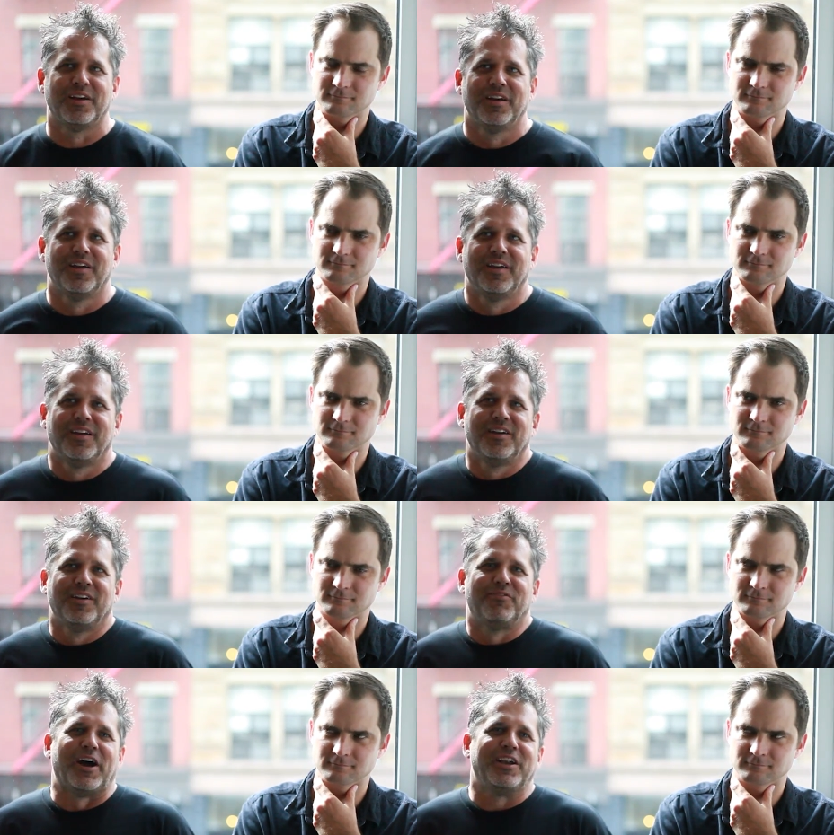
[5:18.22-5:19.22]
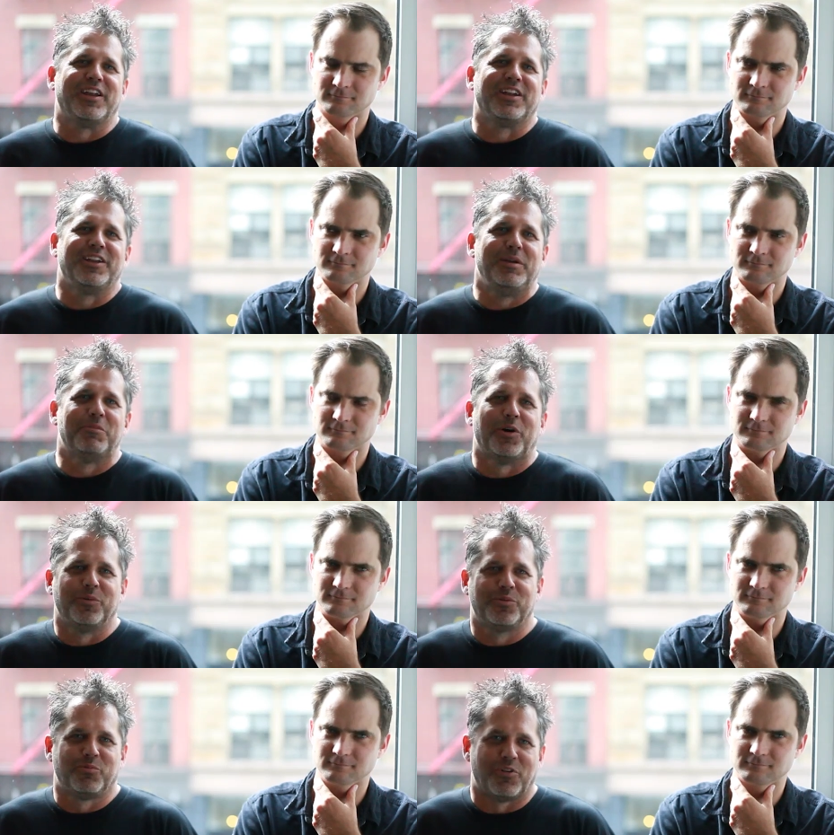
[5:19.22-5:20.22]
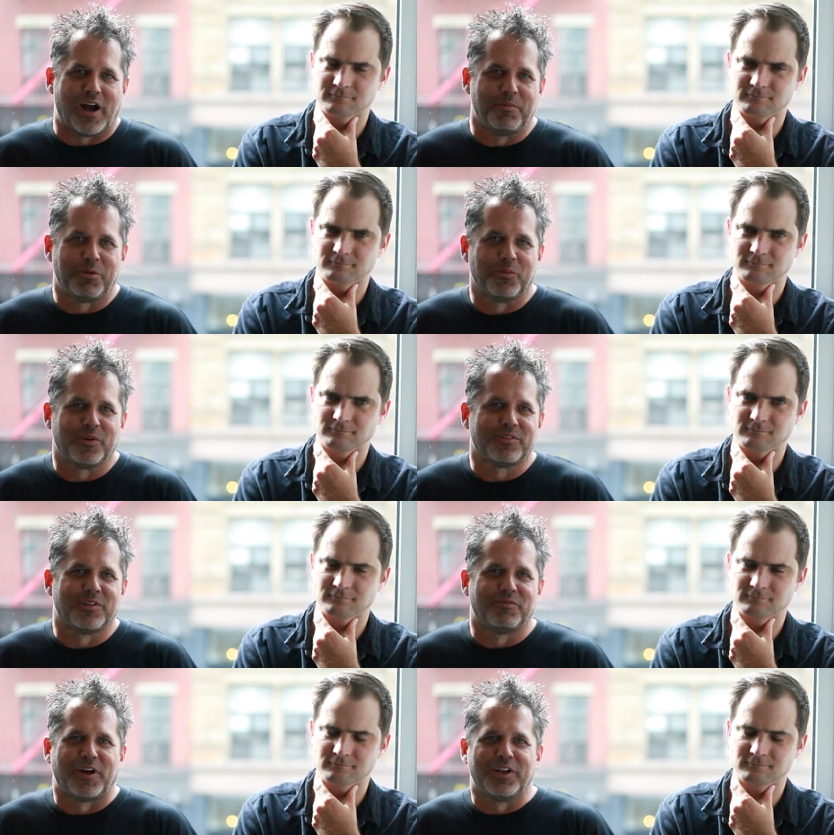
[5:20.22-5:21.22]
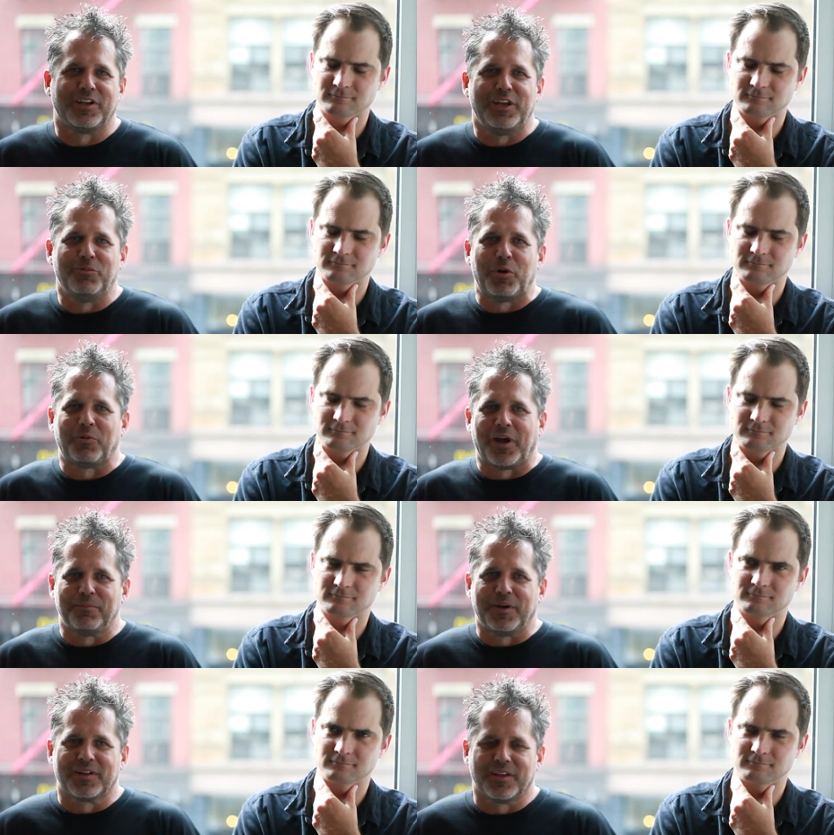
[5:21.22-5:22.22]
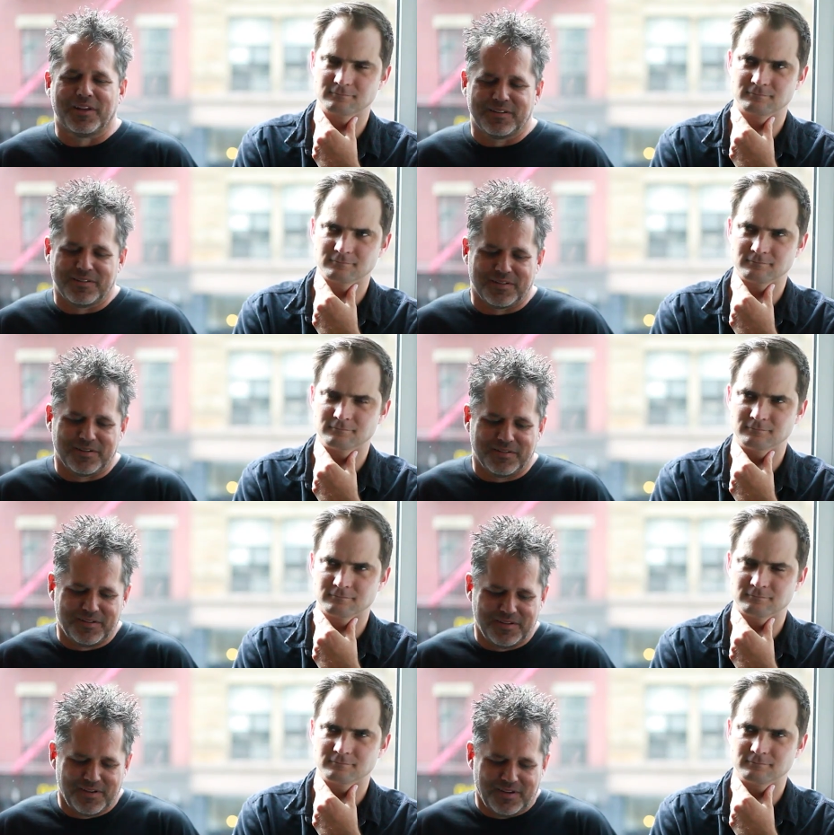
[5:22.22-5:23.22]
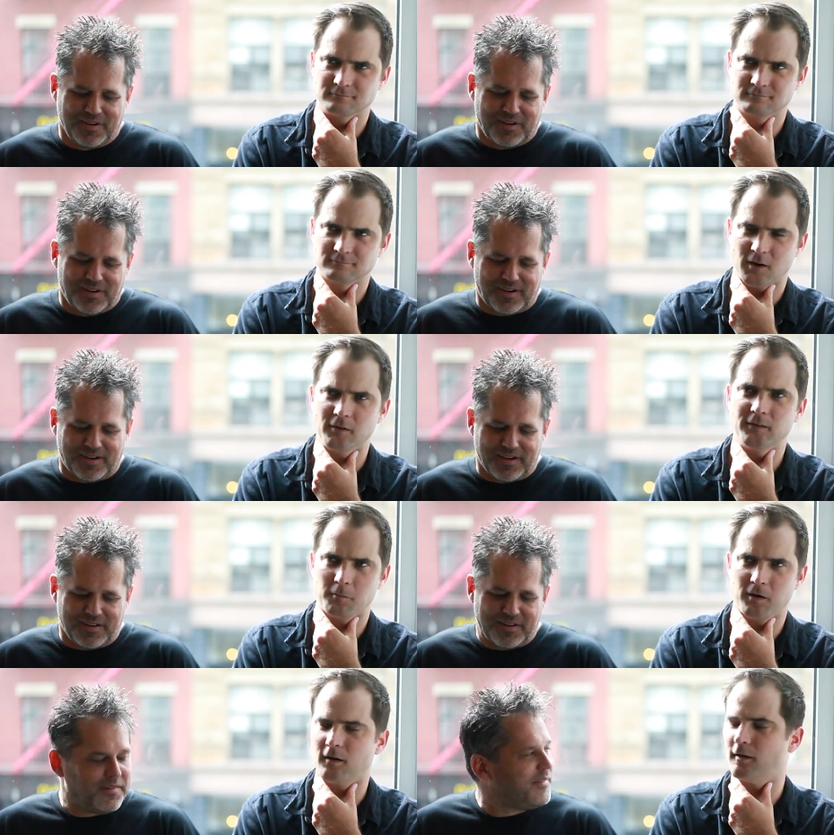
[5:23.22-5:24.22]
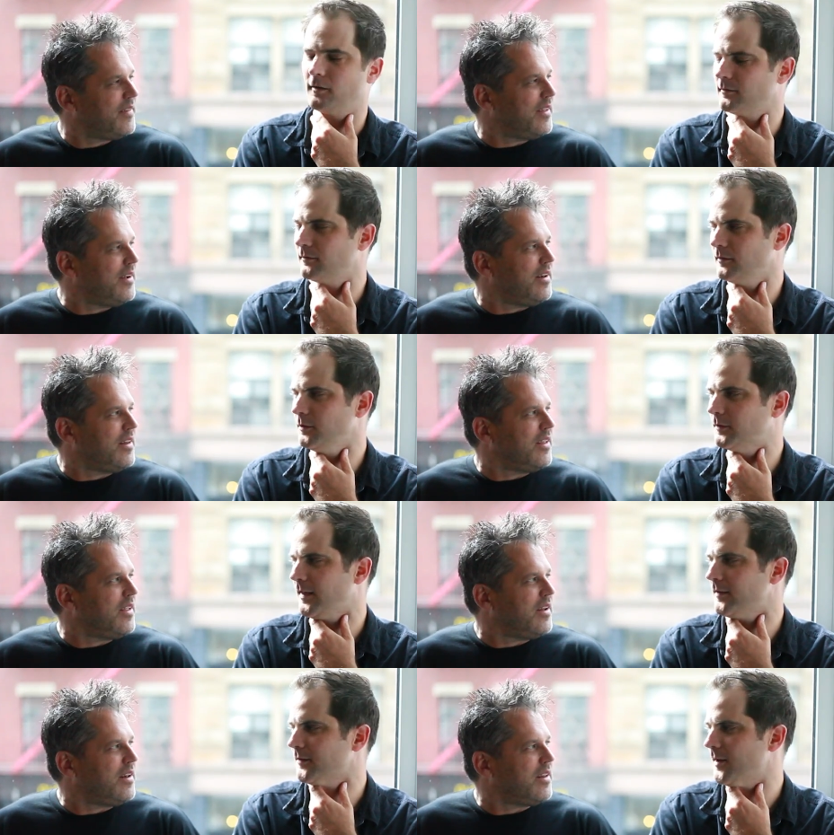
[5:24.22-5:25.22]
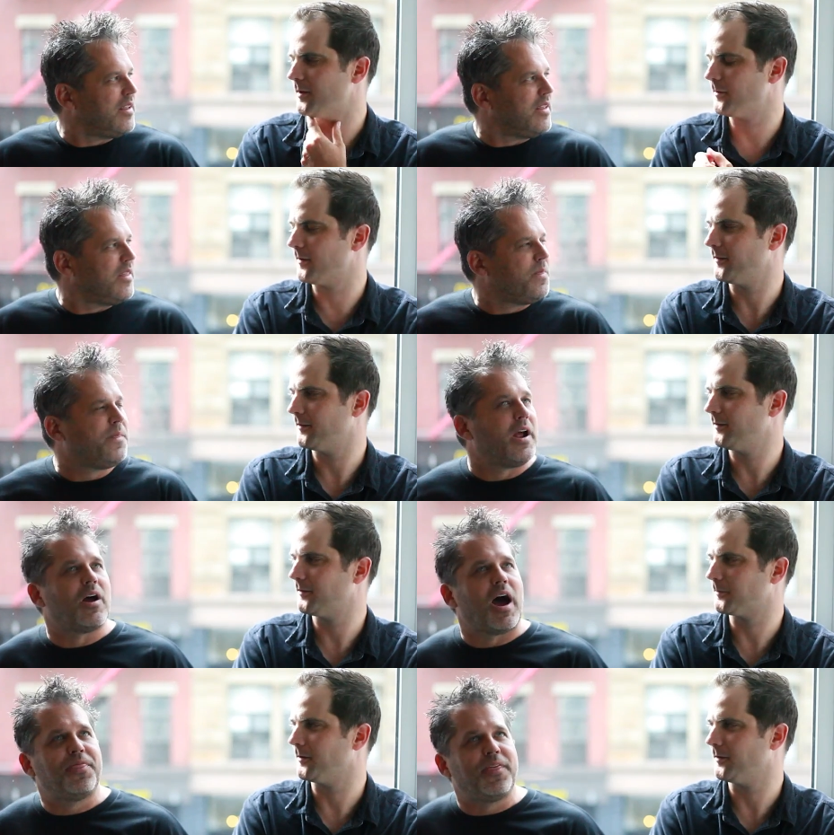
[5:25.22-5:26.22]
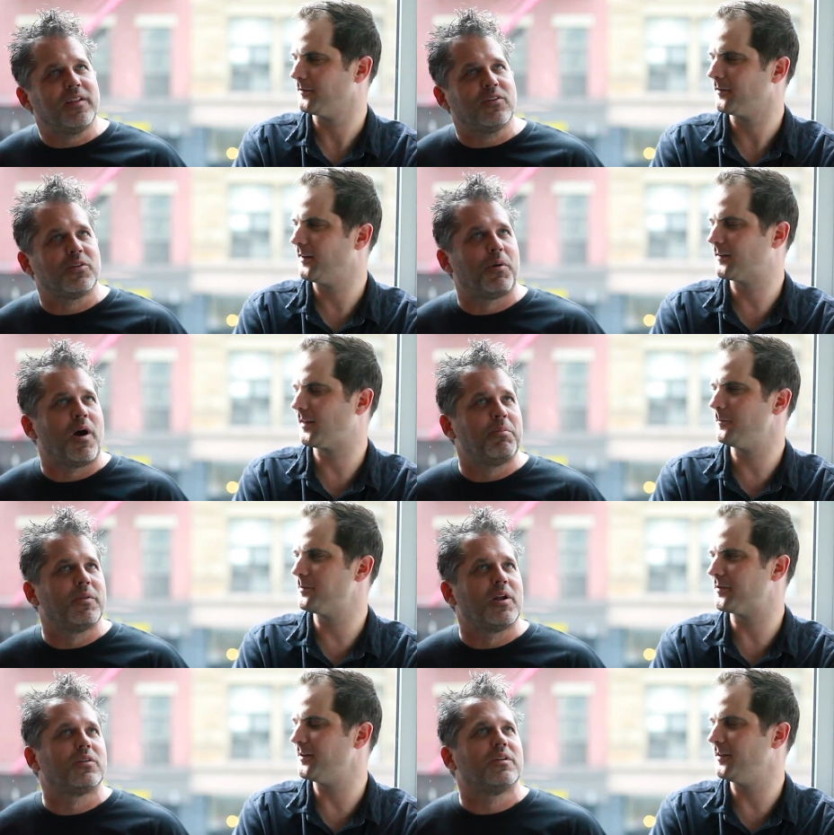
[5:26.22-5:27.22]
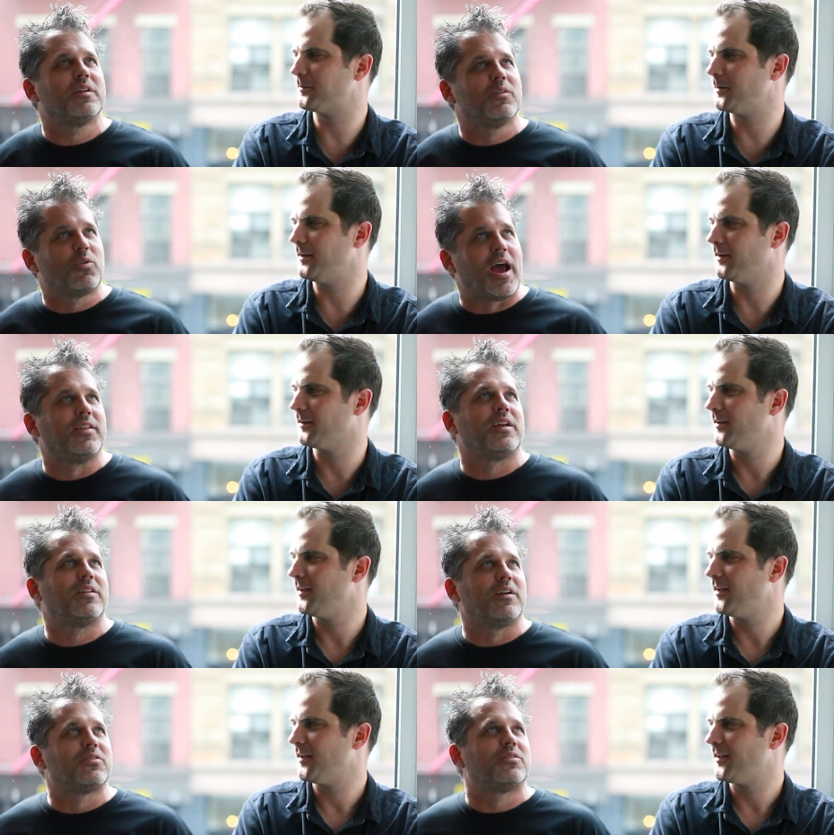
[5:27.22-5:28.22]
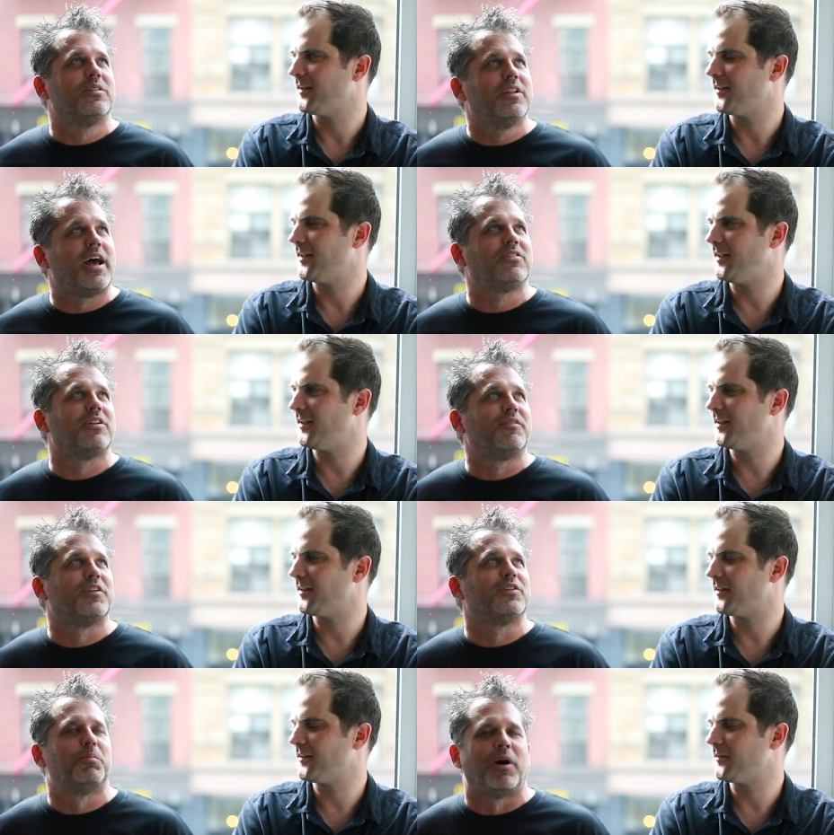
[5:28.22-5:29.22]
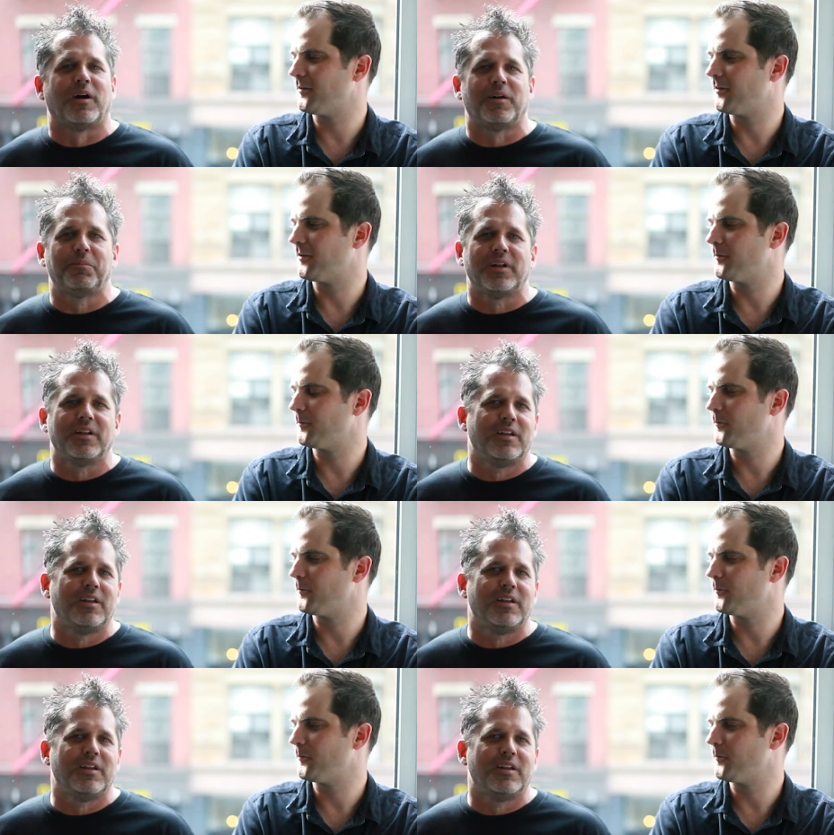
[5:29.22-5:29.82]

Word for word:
Speaker 1: uh, Finding Nemo ride, but it wasn't the Finding Nemo ride back then. So there
Speaker 2: is a bar.
Speaker 1: You say
Speaker 2: there's not a bar. There
Speaker 1: there, is a bar. I think there's a it's bar. Club thirty-three. Right. They, there's legend of this bar, but